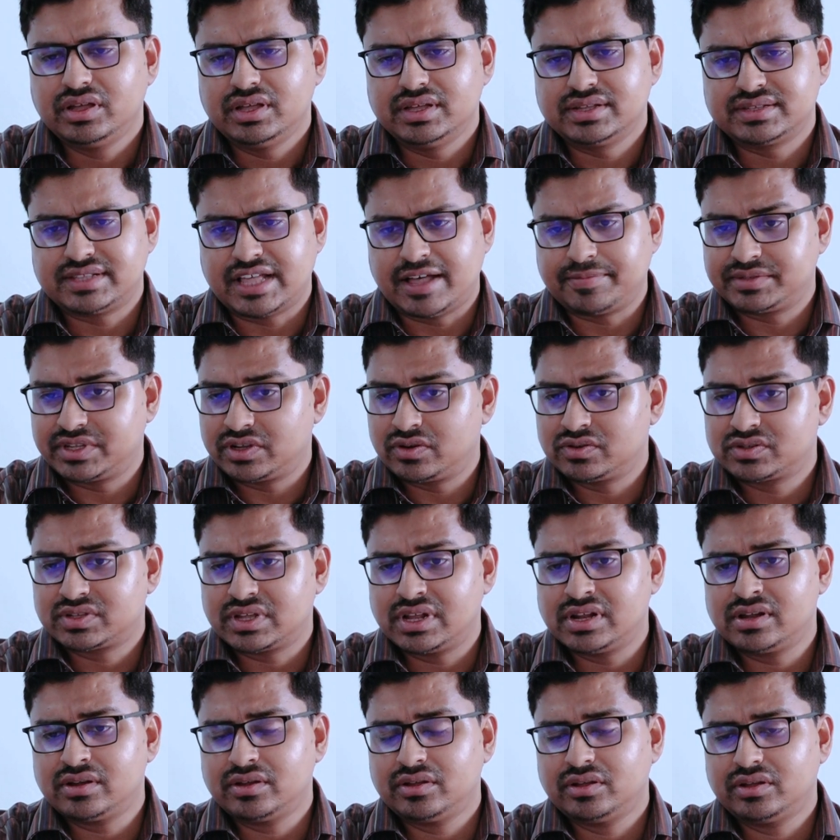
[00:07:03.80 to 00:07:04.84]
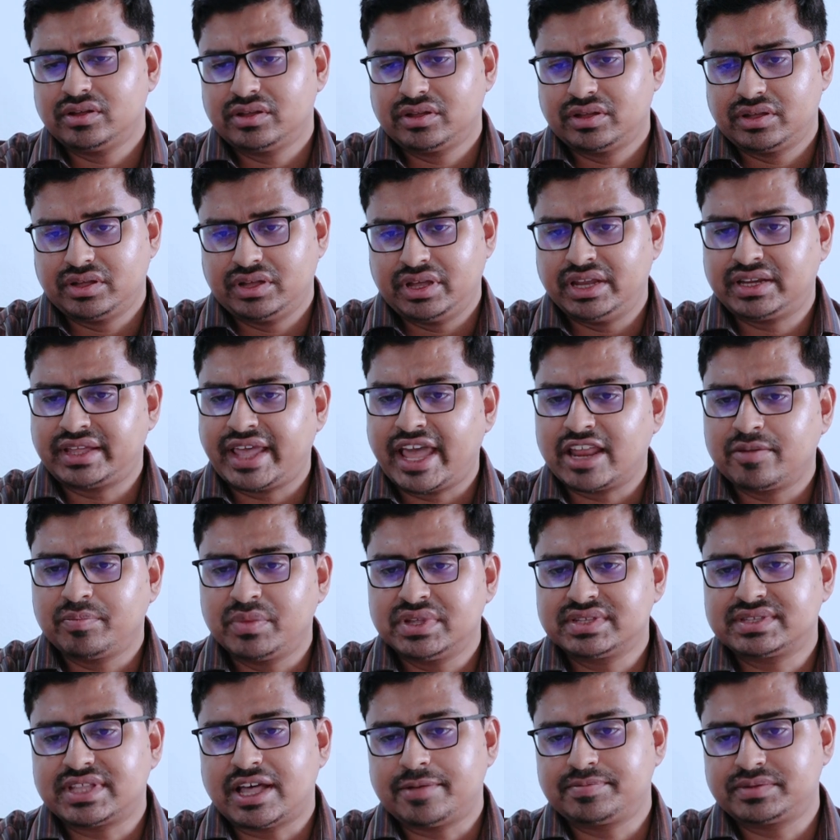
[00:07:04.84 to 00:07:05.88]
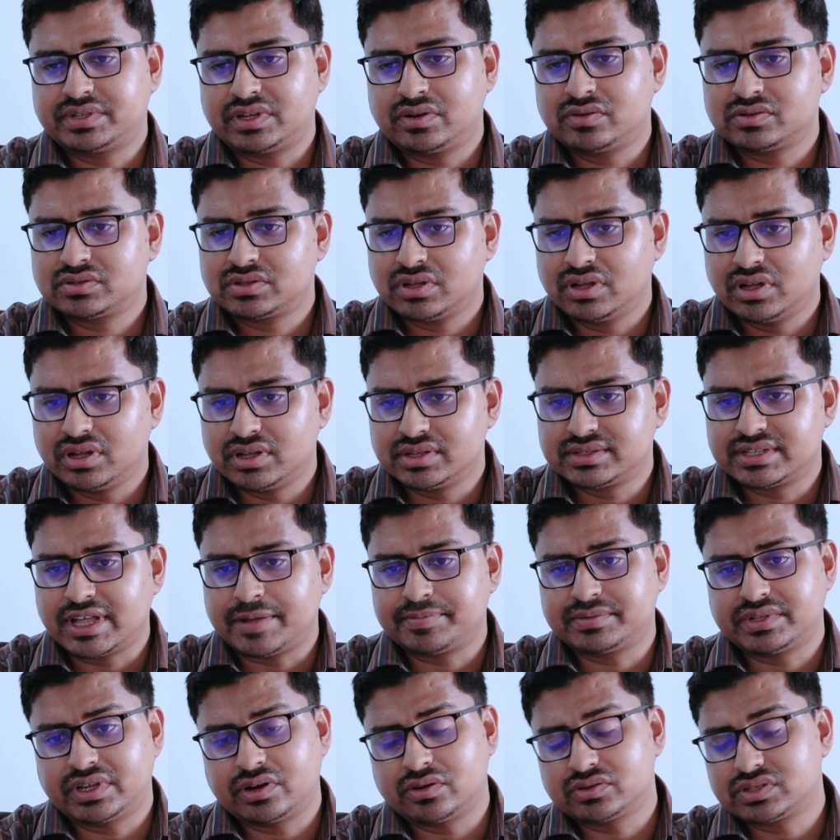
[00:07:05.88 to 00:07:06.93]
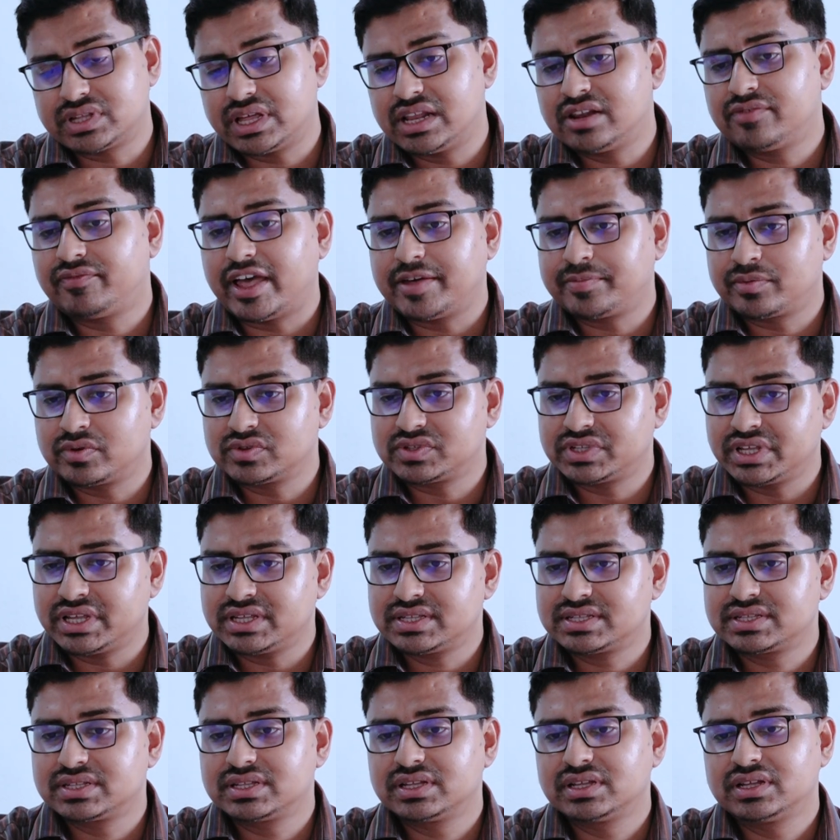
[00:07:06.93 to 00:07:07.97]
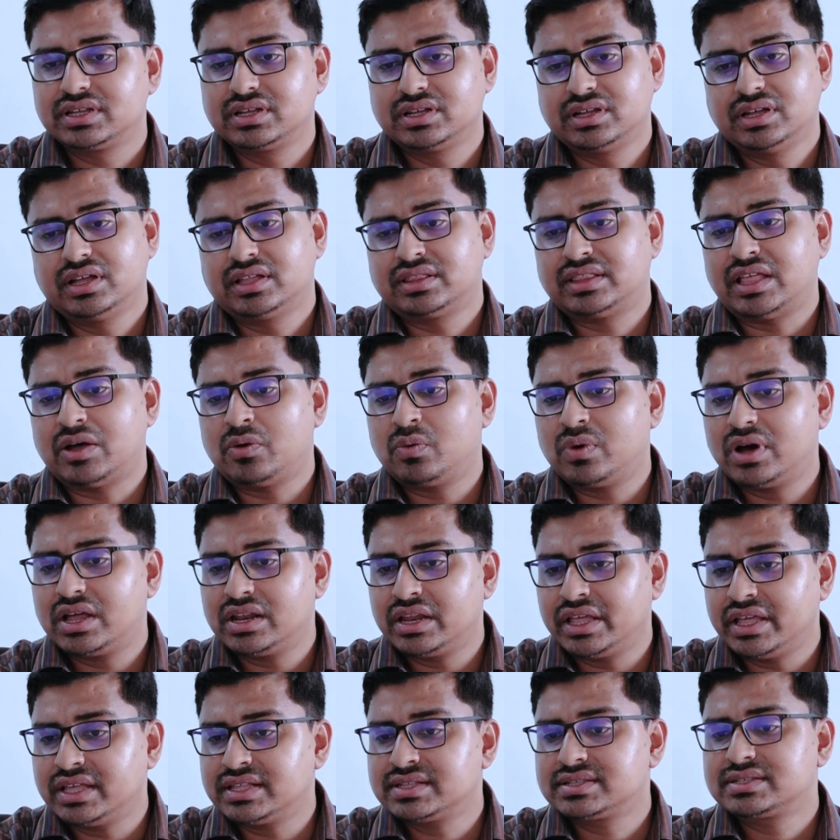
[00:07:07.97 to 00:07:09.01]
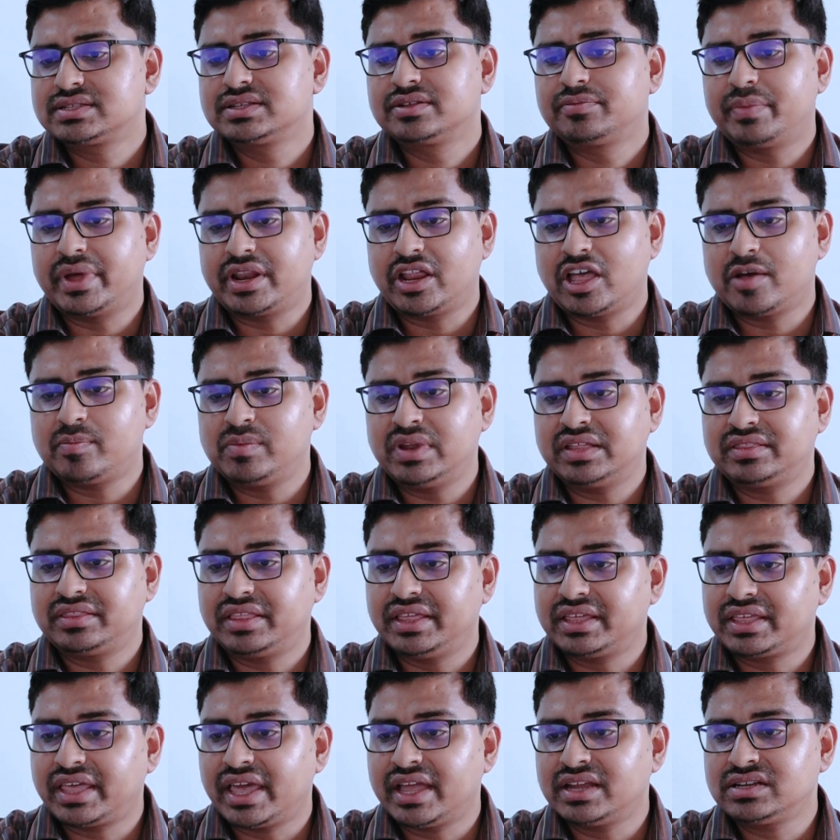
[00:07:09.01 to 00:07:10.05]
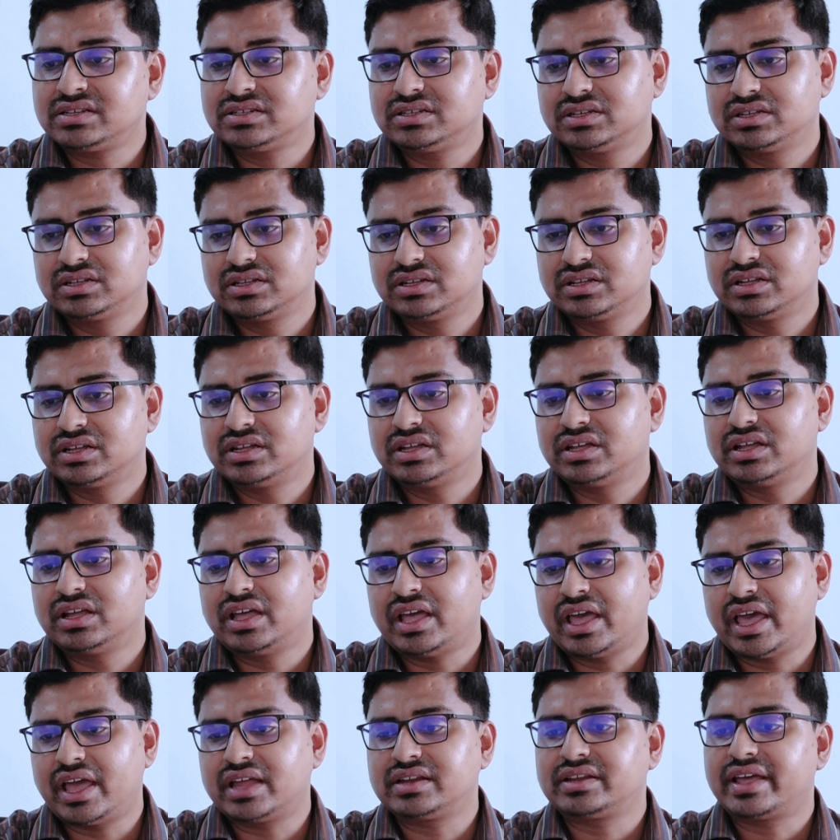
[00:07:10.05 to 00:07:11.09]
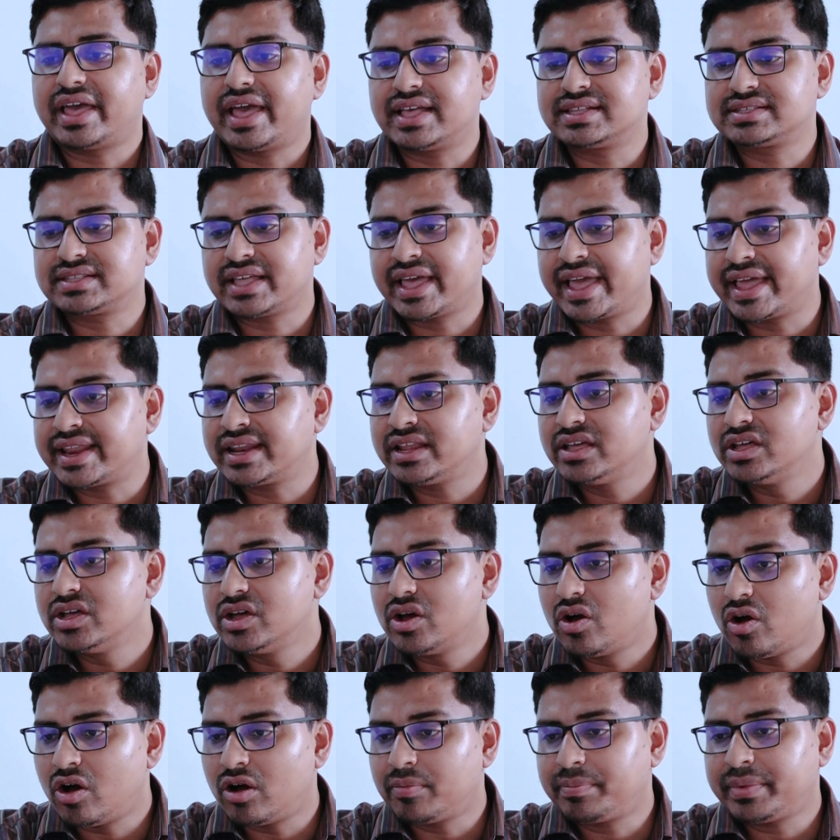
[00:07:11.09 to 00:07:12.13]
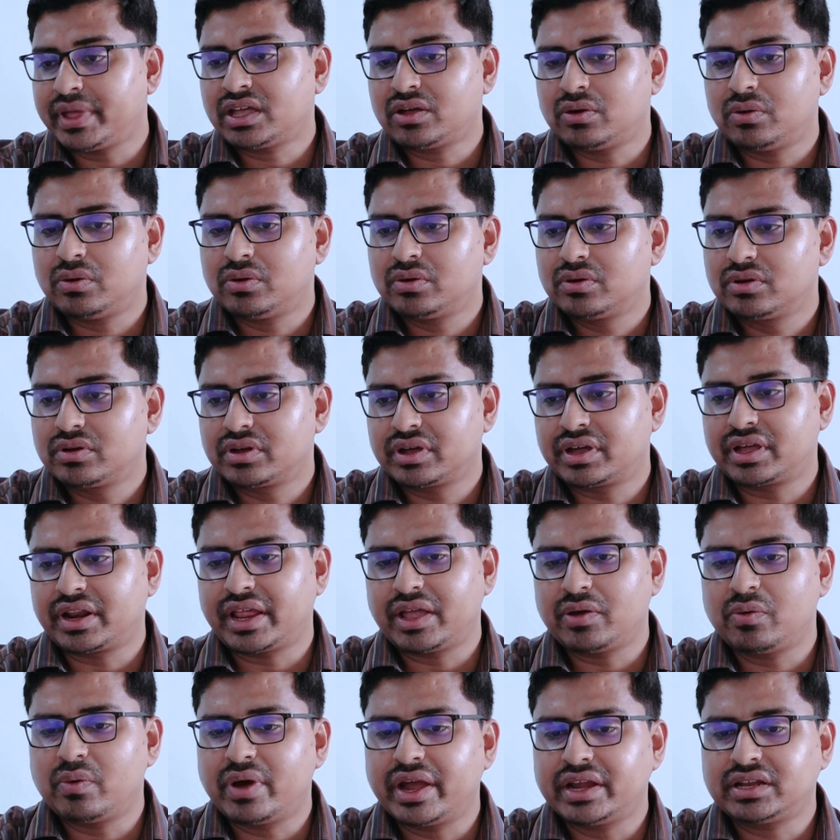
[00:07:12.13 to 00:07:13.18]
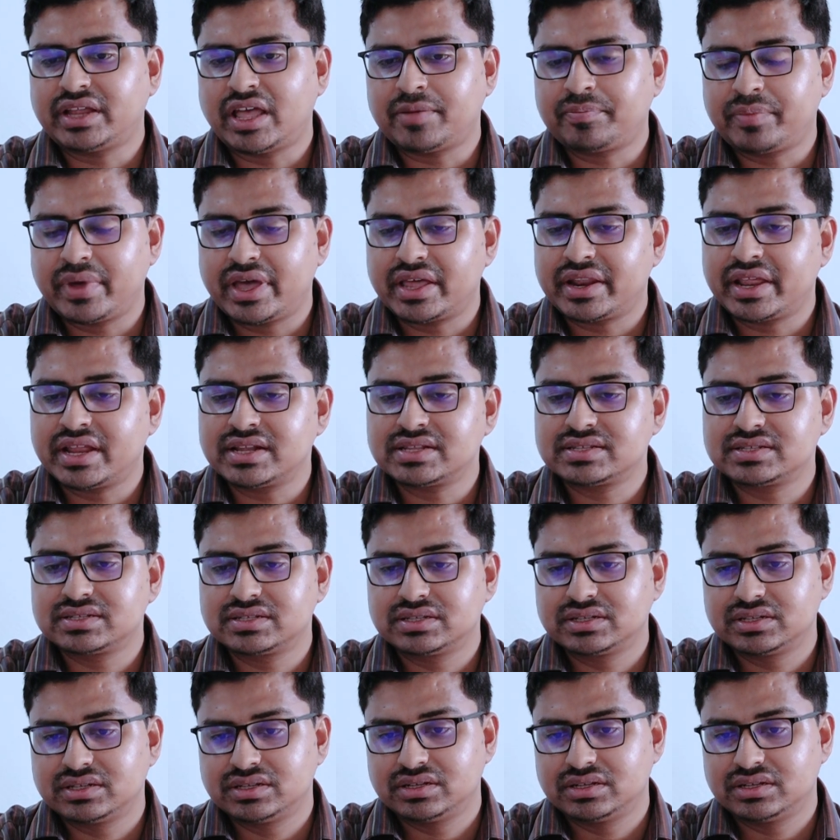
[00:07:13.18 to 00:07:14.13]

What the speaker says: Subserosal, it can be subserosal fibrosis. The wall is variably thickened and has an opaque grey-white appearance.